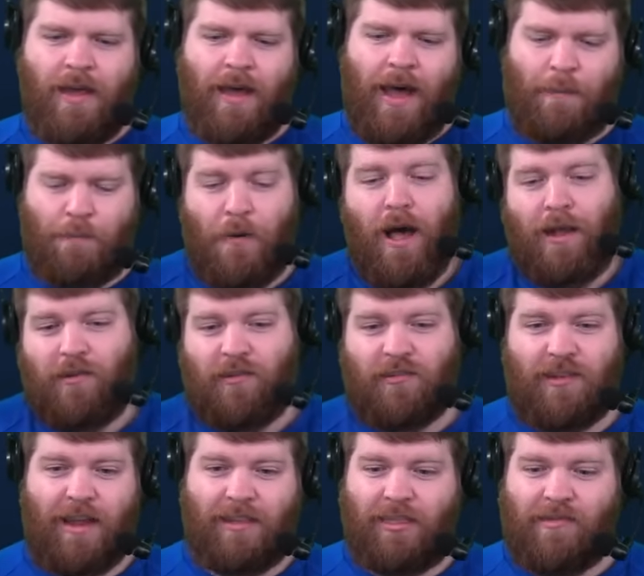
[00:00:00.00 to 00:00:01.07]
I'd probably just
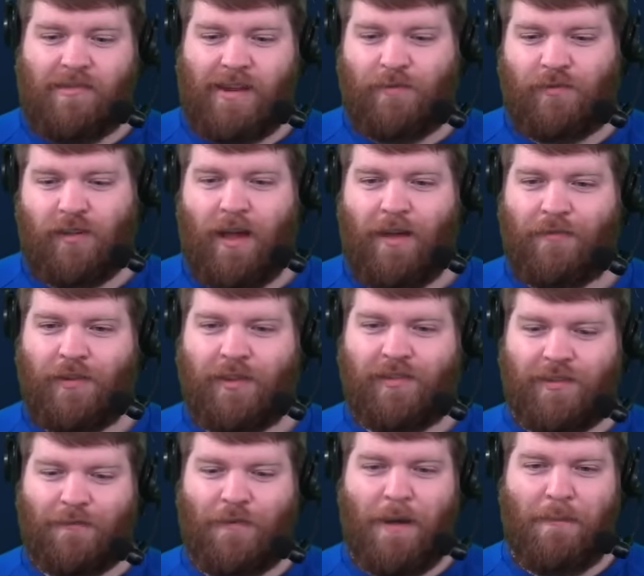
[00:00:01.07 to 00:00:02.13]
take the Chiefs offense
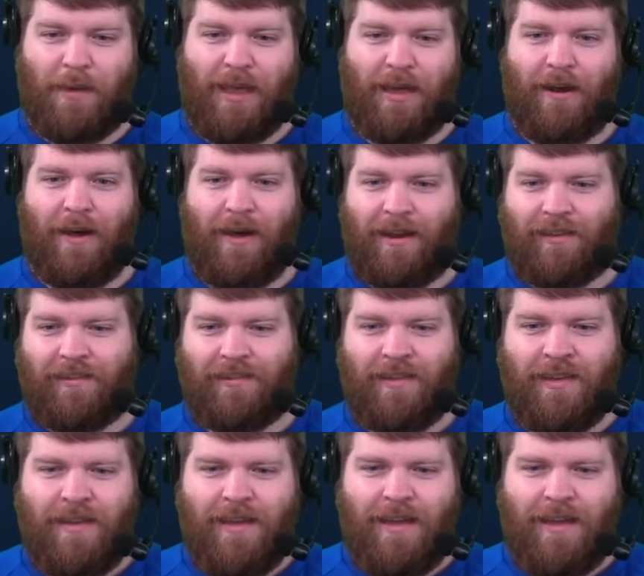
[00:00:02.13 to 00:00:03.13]
if I'm being honest.